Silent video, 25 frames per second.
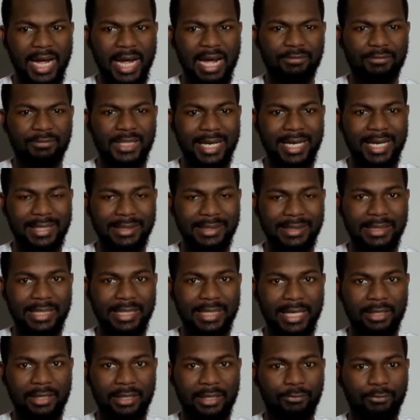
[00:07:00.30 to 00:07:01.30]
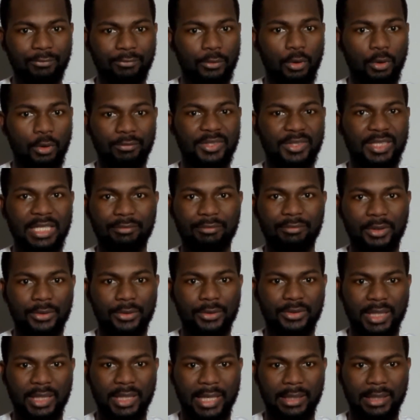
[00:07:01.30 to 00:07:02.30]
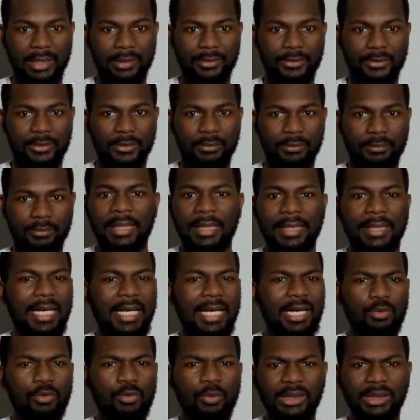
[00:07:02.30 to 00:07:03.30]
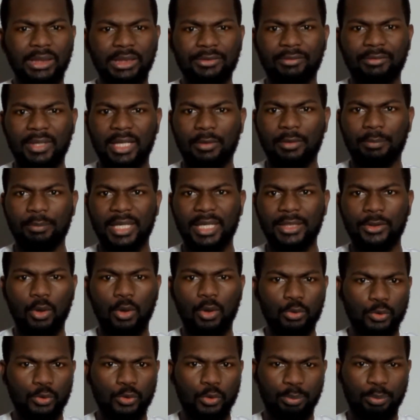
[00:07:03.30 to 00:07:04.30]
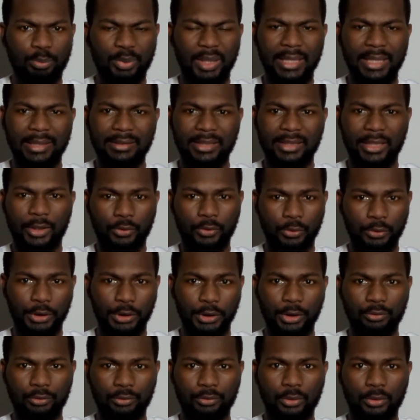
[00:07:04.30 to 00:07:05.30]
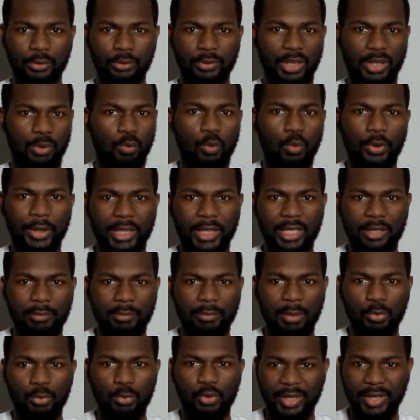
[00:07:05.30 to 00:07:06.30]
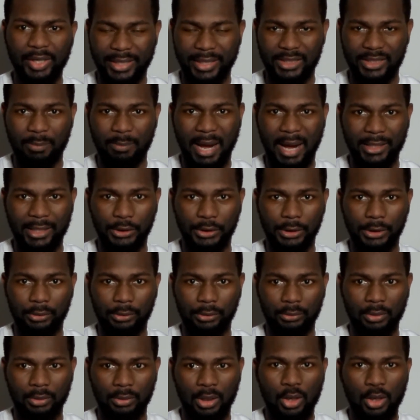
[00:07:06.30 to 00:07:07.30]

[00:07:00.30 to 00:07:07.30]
after a delay of several seconds. Language development also plays a crucial role in working memory expansion.